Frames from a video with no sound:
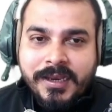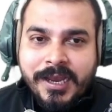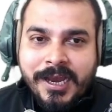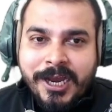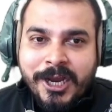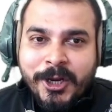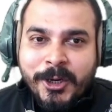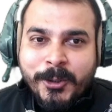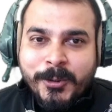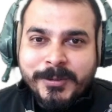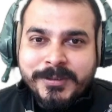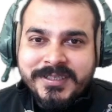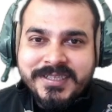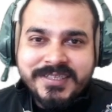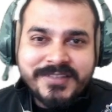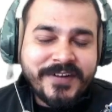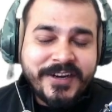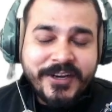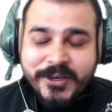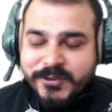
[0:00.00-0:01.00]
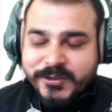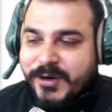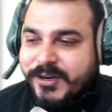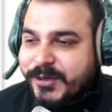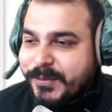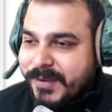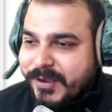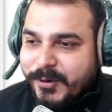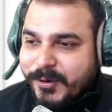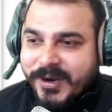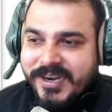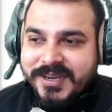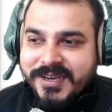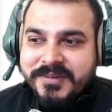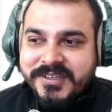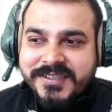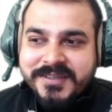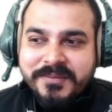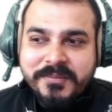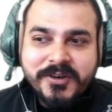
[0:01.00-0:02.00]
Now, this video is going to be quite
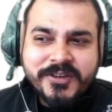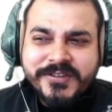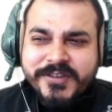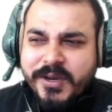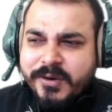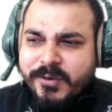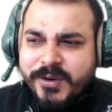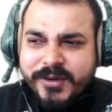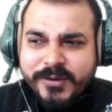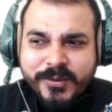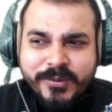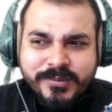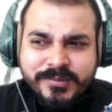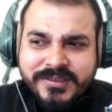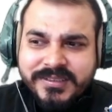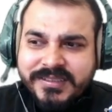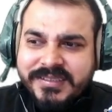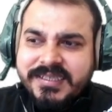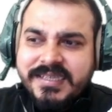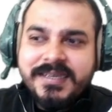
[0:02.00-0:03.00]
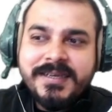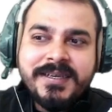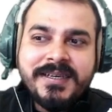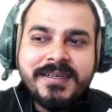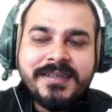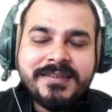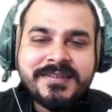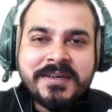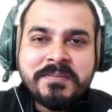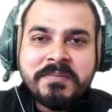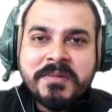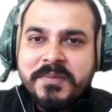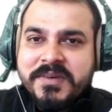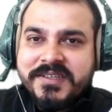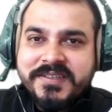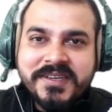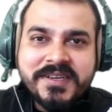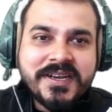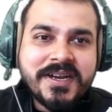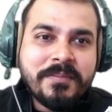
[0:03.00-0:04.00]
amazing because you are going to see some
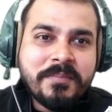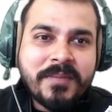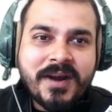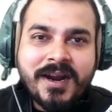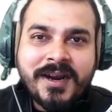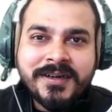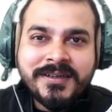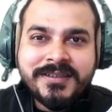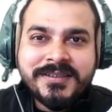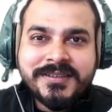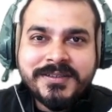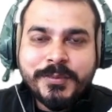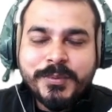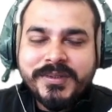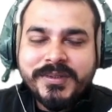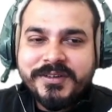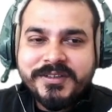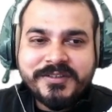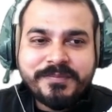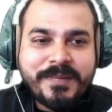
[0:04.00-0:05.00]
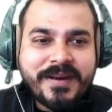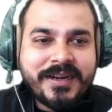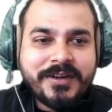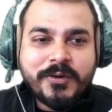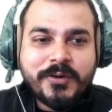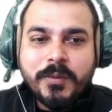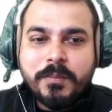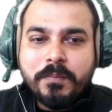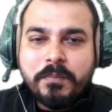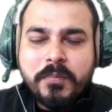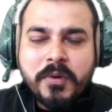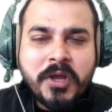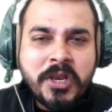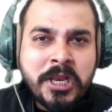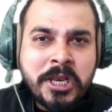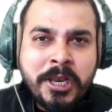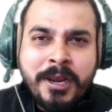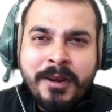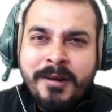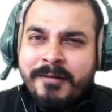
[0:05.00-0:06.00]
amazing commands with respect to
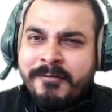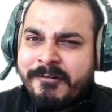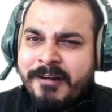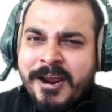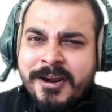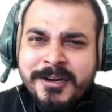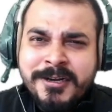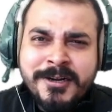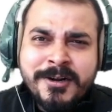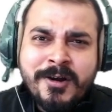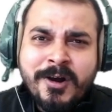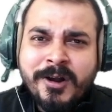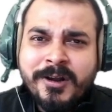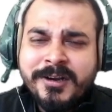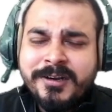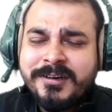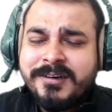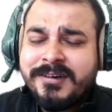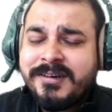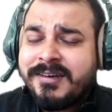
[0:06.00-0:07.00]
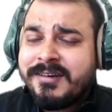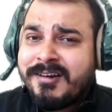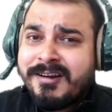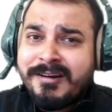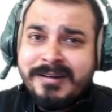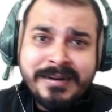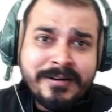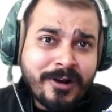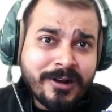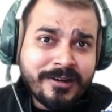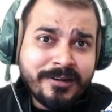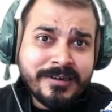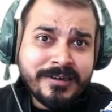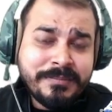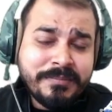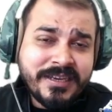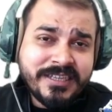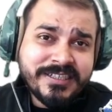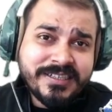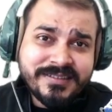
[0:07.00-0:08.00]
pull, run Docker
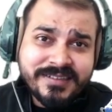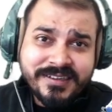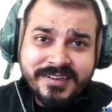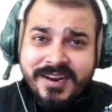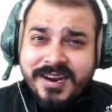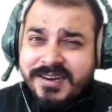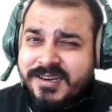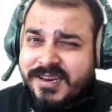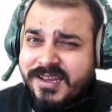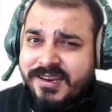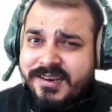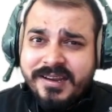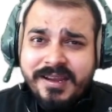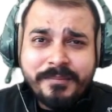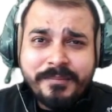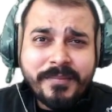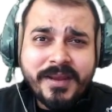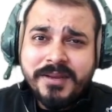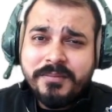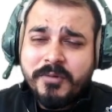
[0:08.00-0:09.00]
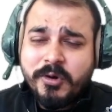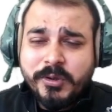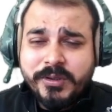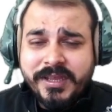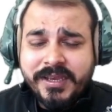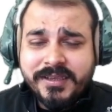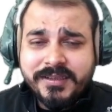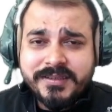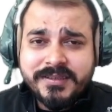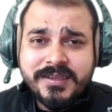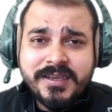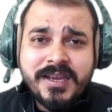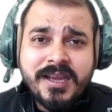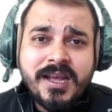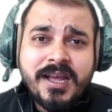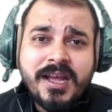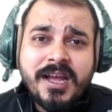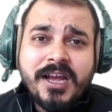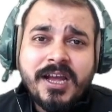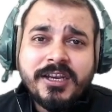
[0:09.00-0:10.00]
image as a container, and many more things.
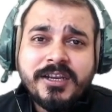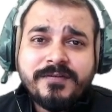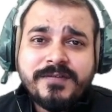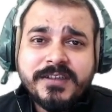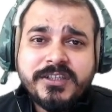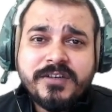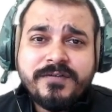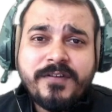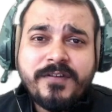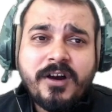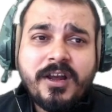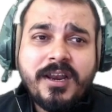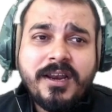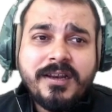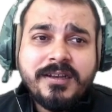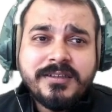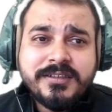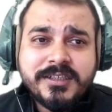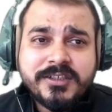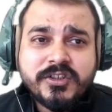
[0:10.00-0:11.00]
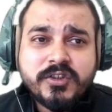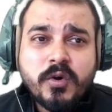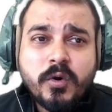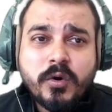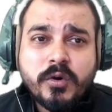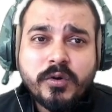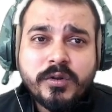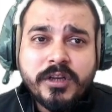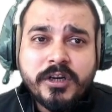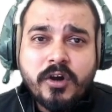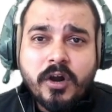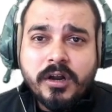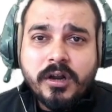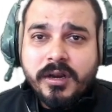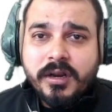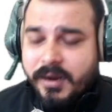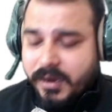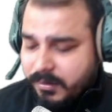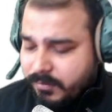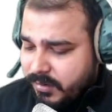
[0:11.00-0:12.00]
Now, first of all, just go to the
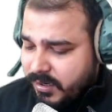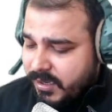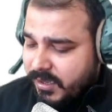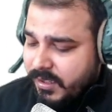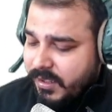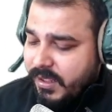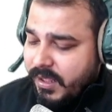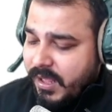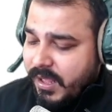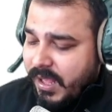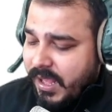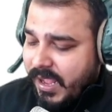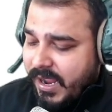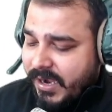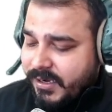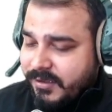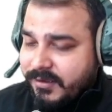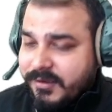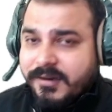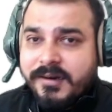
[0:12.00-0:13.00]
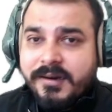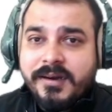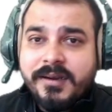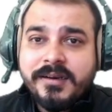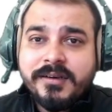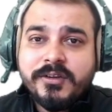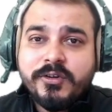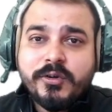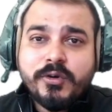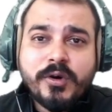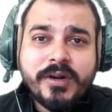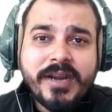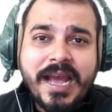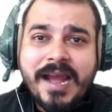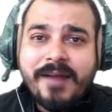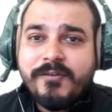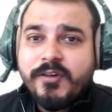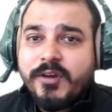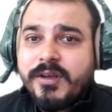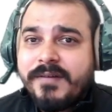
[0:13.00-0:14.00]
Docker Hub, and here you don't
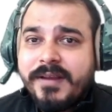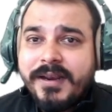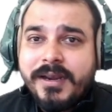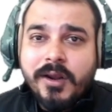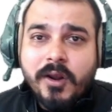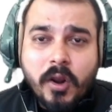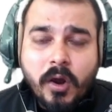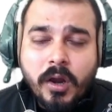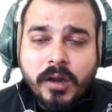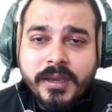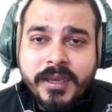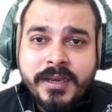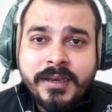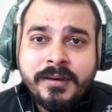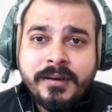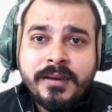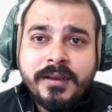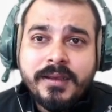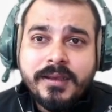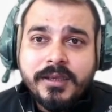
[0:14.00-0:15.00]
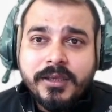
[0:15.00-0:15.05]
have to even log in.